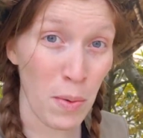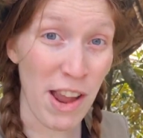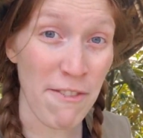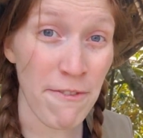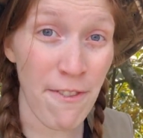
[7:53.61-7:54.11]
we
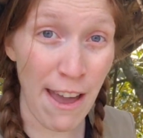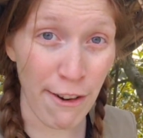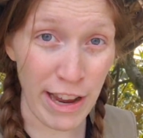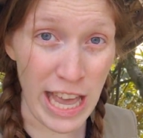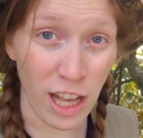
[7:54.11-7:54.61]
are
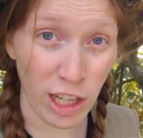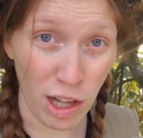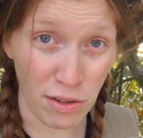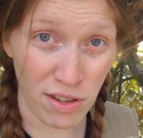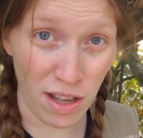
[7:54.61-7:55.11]
very
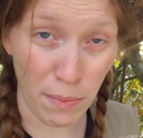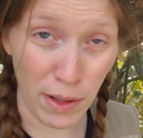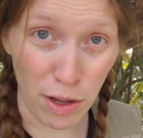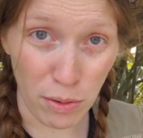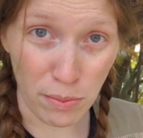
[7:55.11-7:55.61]
close to the
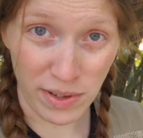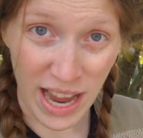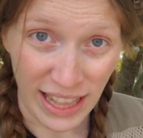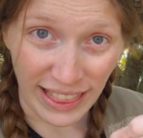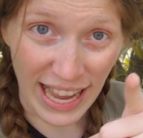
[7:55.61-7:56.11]
blooms.
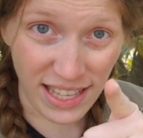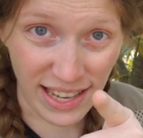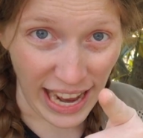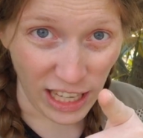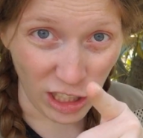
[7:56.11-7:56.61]
Let's
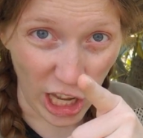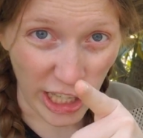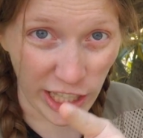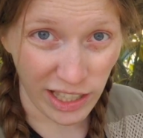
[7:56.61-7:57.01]
take a look.